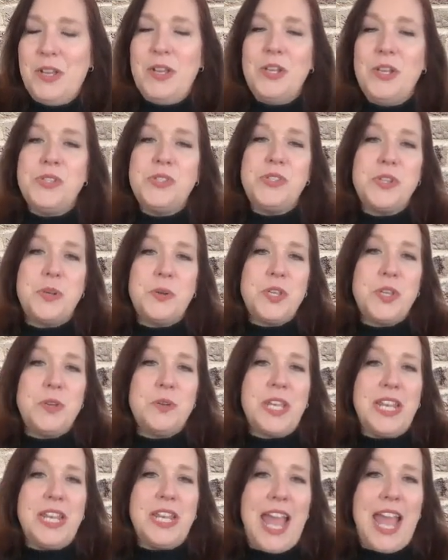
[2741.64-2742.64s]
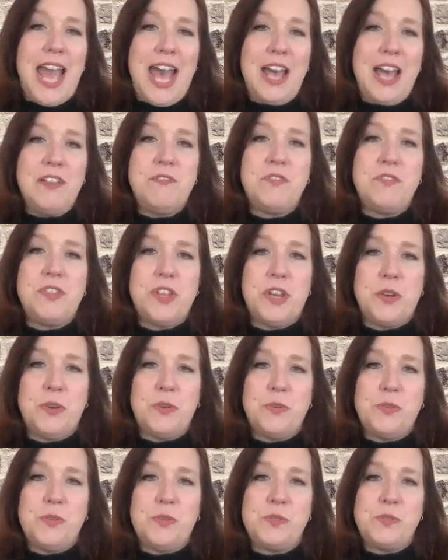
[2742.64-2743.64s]
So you can have
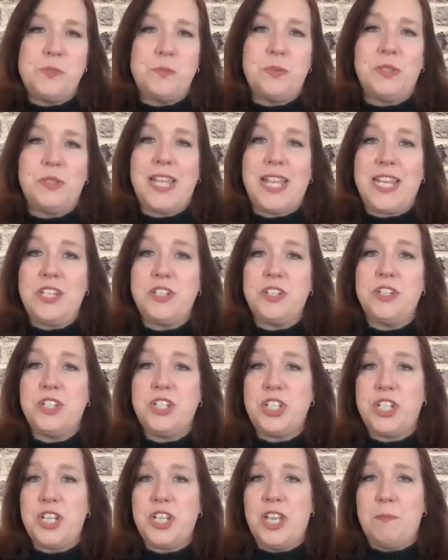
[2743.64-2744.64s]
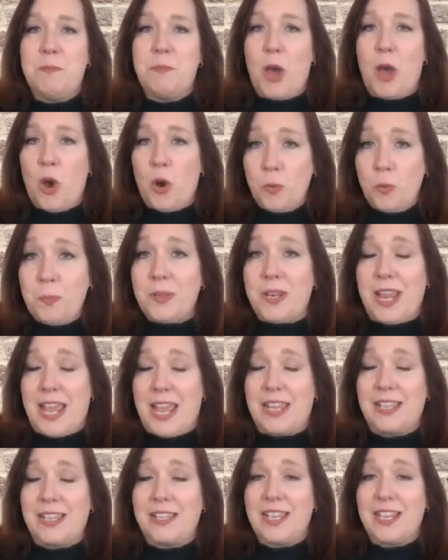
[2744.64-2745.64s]
those relationship
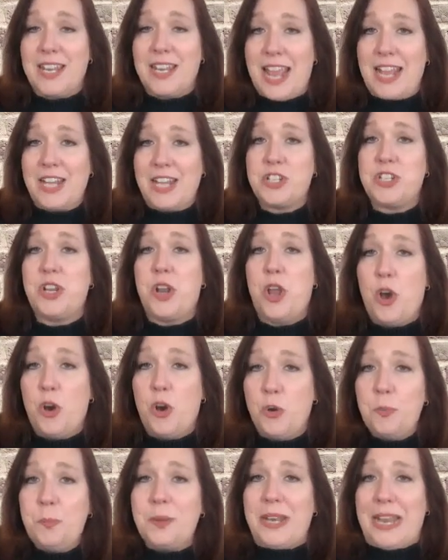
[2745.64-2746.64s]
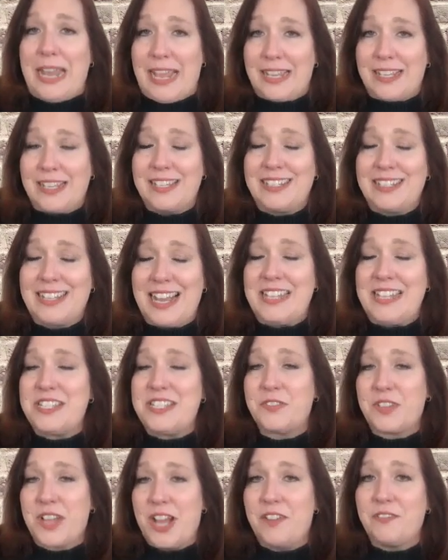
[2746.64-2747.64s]
opening, connection opening
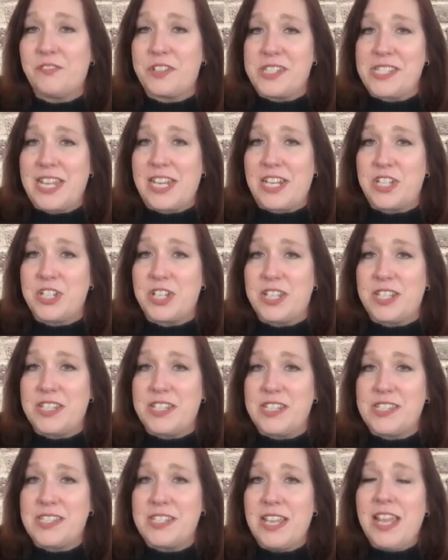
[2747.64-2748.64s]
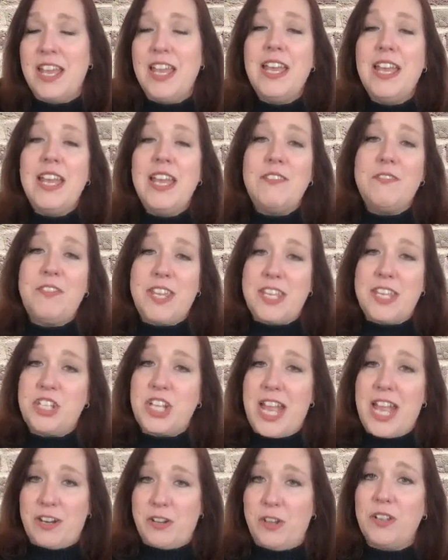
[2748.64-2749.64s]
kinds of conversations via
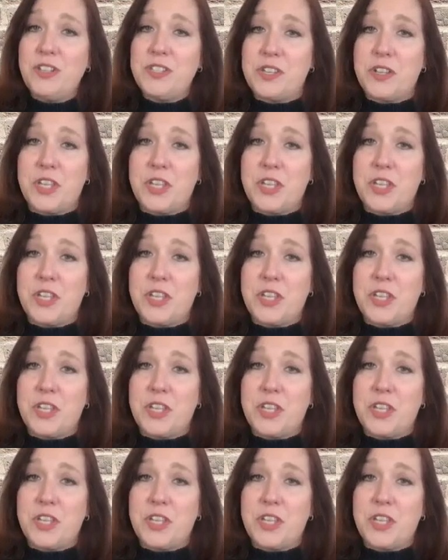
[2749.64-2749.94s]
chat, also.